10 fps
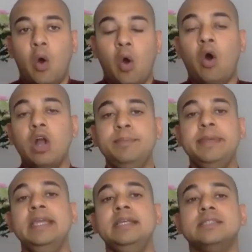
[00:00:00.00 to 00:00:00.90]
All
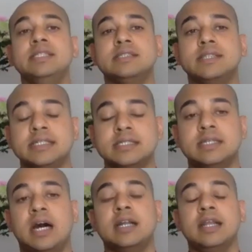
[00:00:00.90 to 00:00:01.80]
beings in
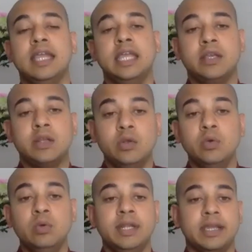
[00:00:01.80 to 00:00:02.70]
samsara,
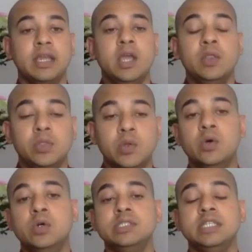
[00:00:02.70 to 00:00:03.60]
including
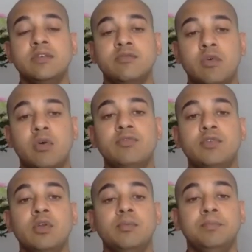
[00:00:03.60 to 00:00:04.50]
those in the
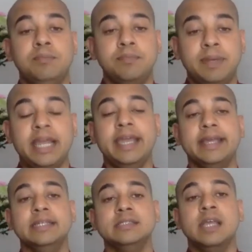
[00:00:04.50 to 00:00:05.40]
woeful
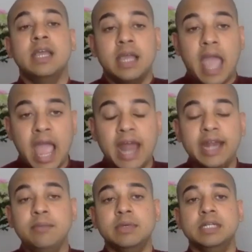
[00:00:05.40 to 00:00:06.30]
planes,
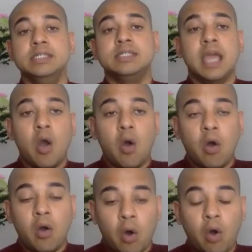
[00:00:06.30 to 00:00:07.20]
animals,
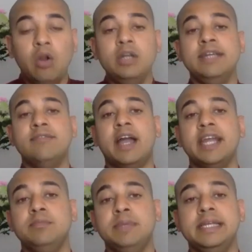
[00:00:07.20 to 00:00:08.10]
all
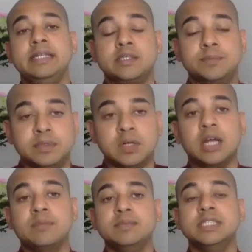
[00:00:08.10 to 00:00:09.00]
divine beings,
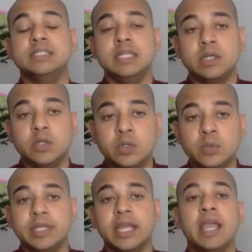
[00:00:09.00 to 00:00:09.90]
brahmas
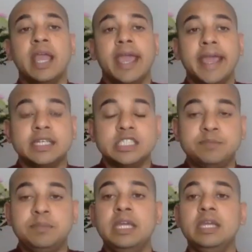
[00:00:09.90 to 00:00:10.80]
including,
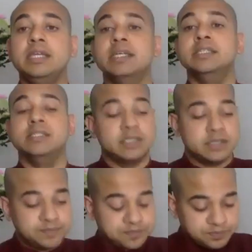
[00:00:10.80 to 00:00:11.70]
experience